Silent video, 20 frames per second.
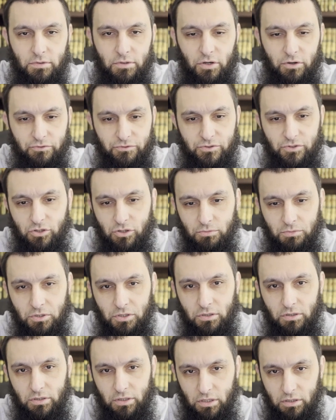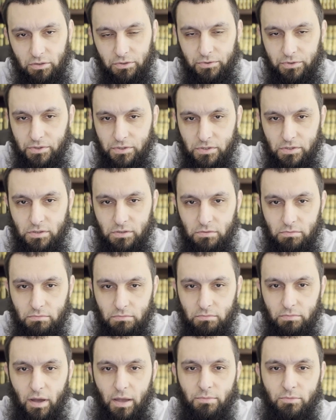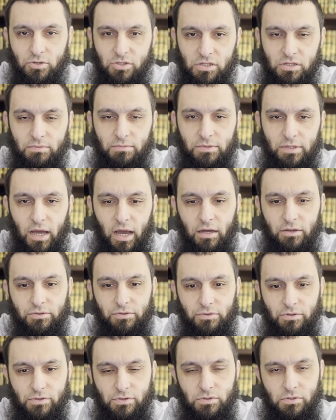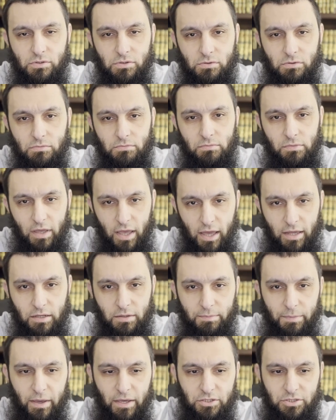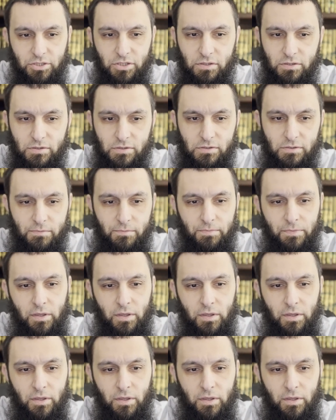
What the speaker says: of terminal illness by Muslim doctors and patients.